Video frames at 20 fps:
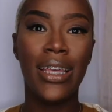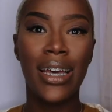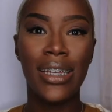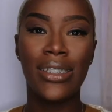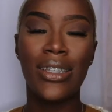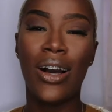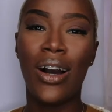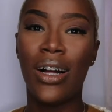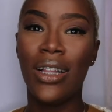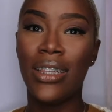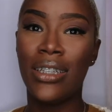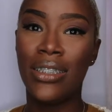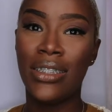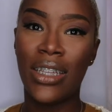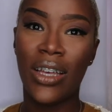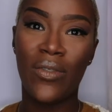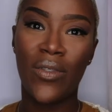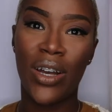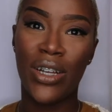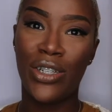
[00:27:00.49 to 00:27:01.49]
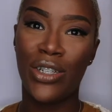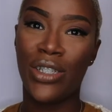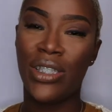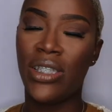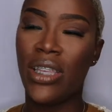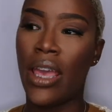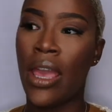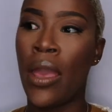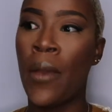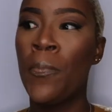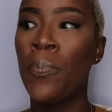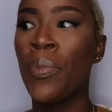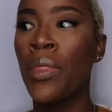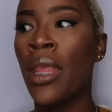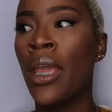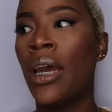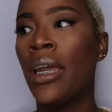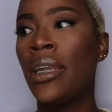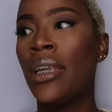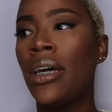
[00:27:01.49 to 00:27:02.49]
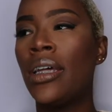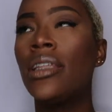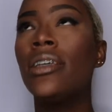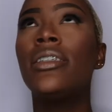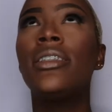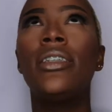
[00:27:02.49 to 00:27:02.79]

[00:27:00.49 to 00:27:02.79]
that's all the stuff i just said another